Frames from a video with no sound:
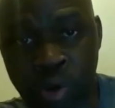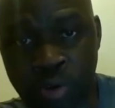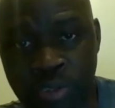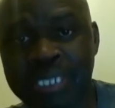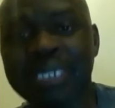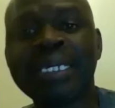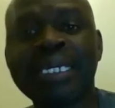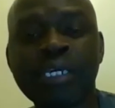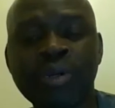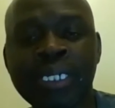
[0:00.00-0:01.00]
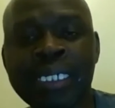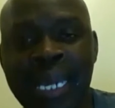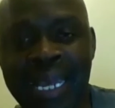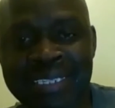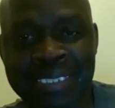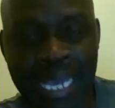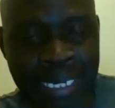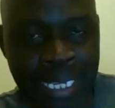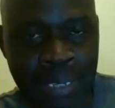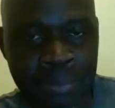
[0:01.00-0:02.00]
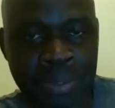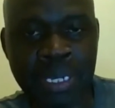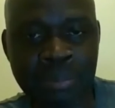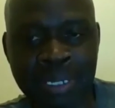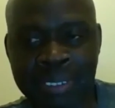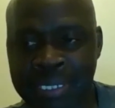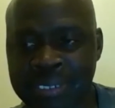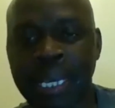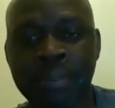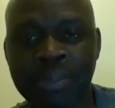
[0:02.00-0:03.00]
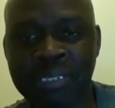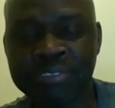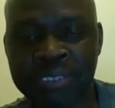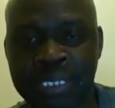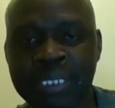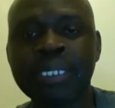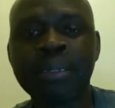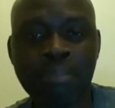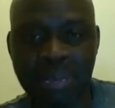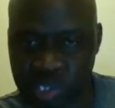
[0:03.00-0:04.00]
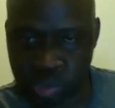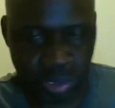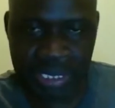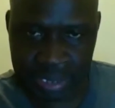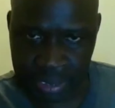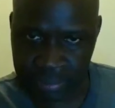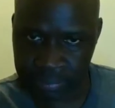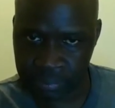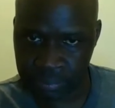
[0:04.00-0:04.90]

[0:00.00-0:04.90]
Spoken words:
because he already has a name in matters uplifting masculinity.